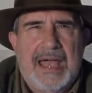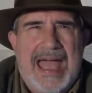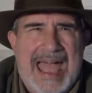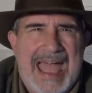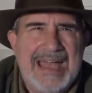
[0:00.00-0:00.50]

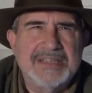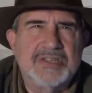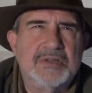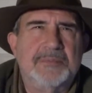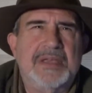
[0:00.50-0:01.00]
has
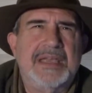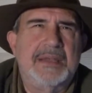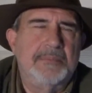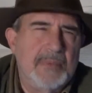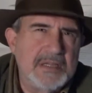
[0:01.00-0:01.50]
to be
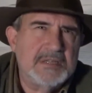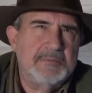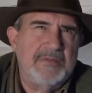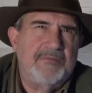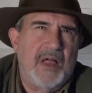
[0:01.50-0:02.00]
and must
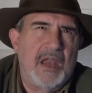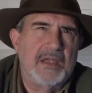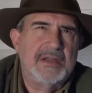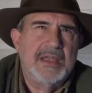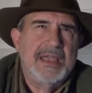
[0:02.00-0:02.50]
be
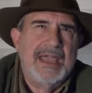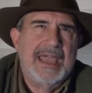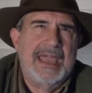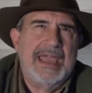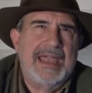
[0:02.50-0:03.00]
followed
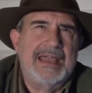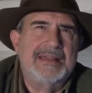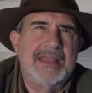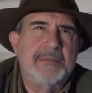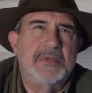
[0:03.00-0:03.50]

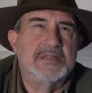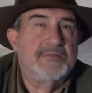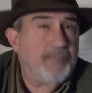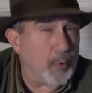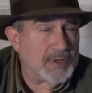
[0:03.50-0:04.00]
and they
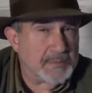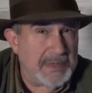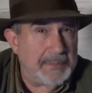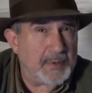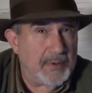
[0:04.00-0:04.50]
must force
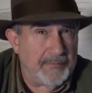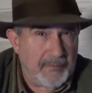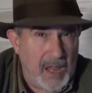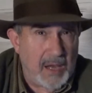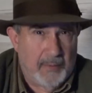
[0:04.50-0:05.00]
people to
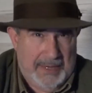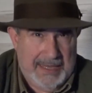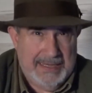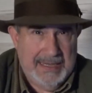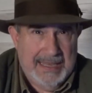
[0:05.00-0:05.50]
follow
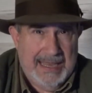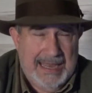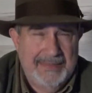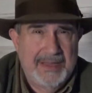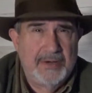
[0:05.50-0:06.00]
it,
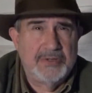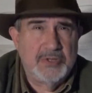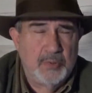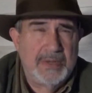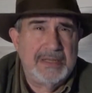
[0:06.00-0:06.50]
and they're
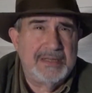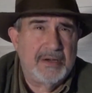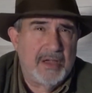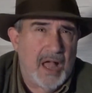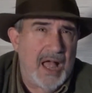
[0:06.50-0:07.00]
doing
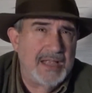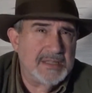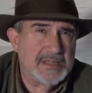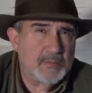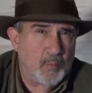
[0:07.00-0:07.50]
their
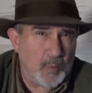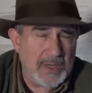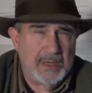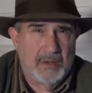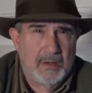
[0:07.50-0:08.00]
God's
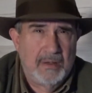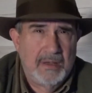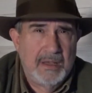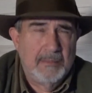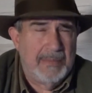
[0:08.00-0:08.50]
will
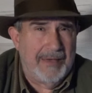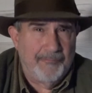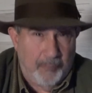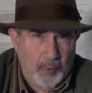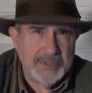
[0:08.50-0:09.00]
by
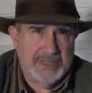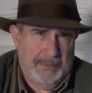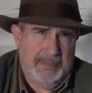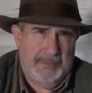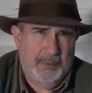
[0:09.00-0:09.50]

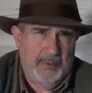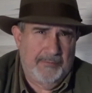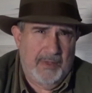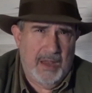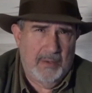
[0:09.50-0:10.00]
forcing people to
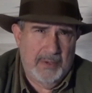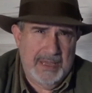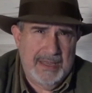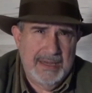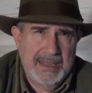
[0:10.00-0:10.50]
follow
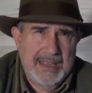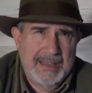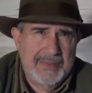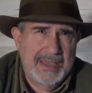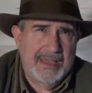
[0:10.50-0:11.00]
it
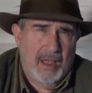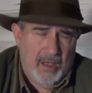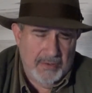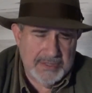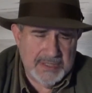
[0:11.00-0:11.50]
that
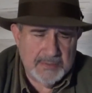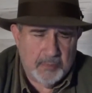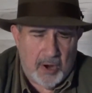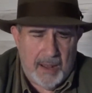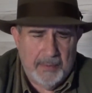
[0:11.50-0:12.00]
causes
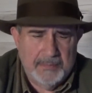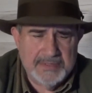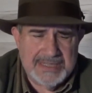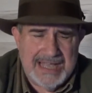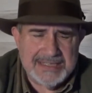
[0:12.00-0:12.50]

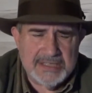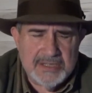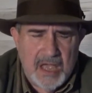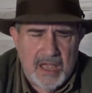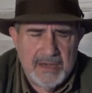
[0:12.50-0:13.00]
problems. That's
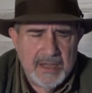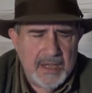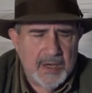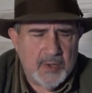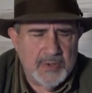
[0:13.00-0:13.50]
not
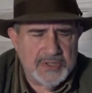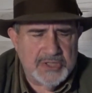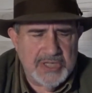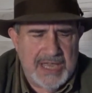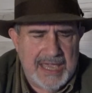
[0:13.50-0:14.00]

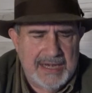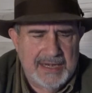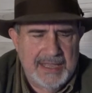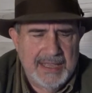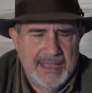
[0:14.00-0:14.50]

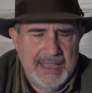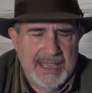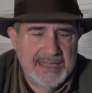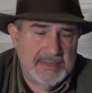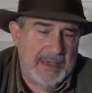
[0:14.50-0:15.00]
Christianity.
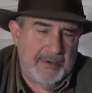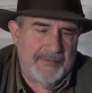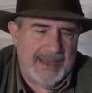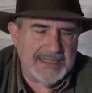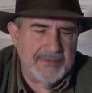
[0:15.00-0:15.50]
As a matter of
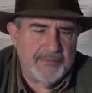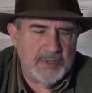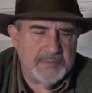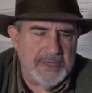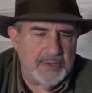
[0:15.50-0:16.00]
fact, in
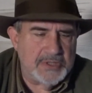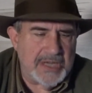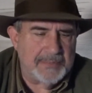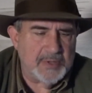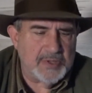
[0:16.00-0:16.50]
1 Peter
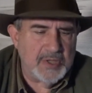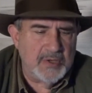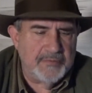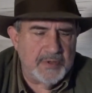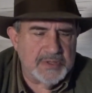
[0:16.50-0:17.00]
chapter
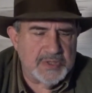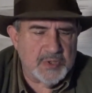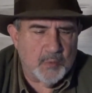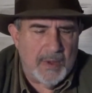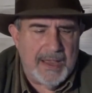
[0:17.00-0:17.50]
2, verses
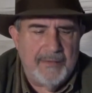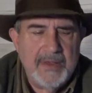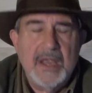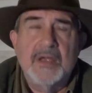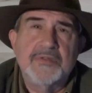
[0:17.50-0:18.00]
12
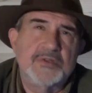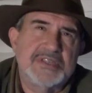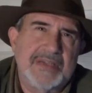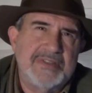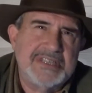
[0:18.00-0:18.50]
through
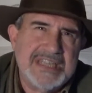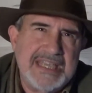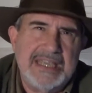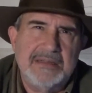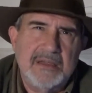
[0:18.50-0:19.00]

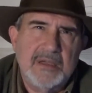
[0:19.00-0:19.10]
17,